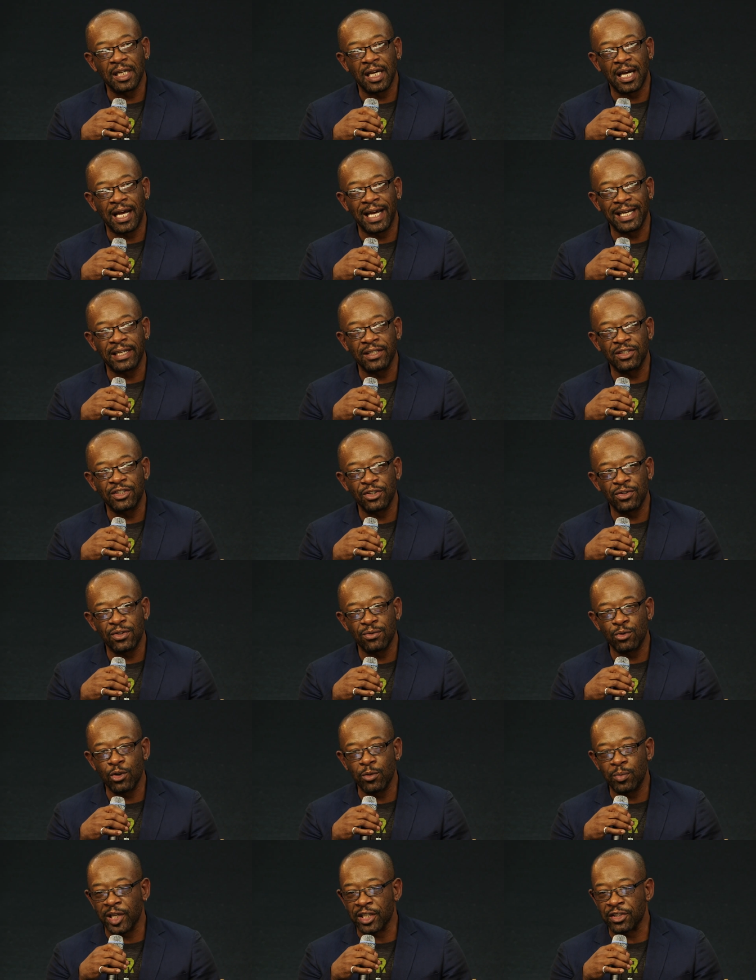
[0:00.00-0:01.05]
I can do the
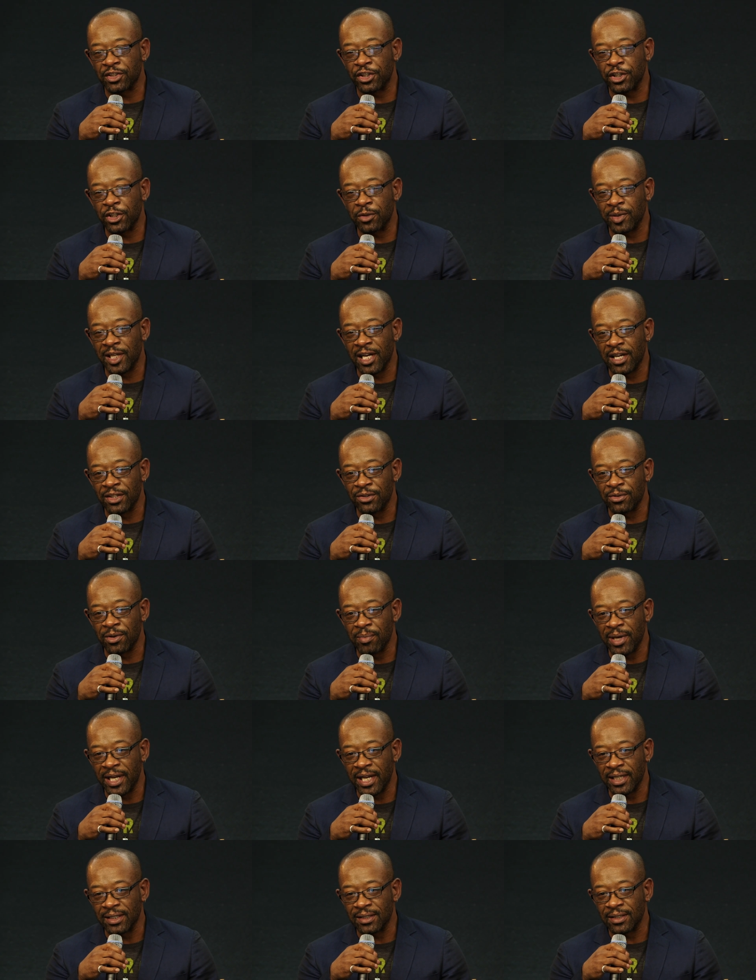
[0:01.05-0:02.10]
Rubik's Cube in under a
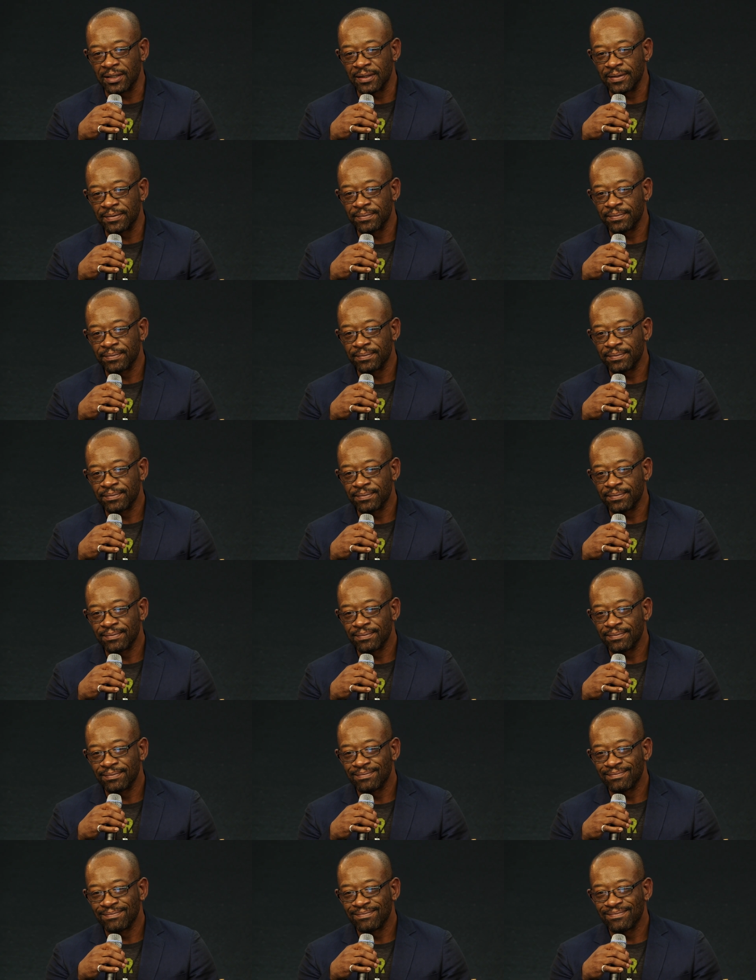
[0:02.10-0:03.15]
minute.
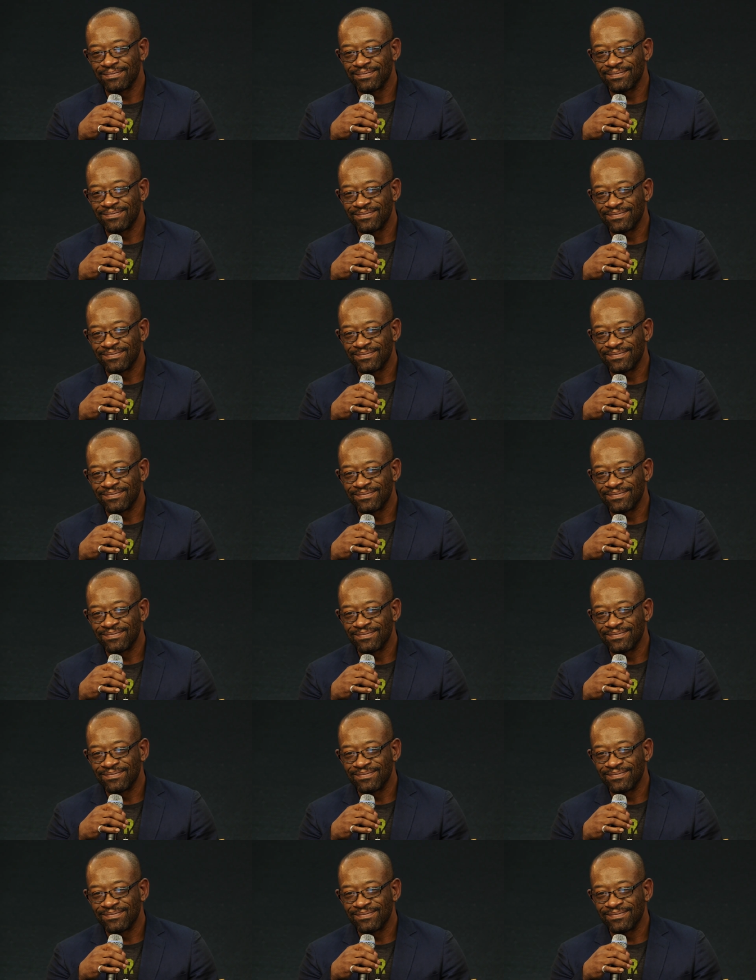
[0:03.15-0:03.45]
Wow.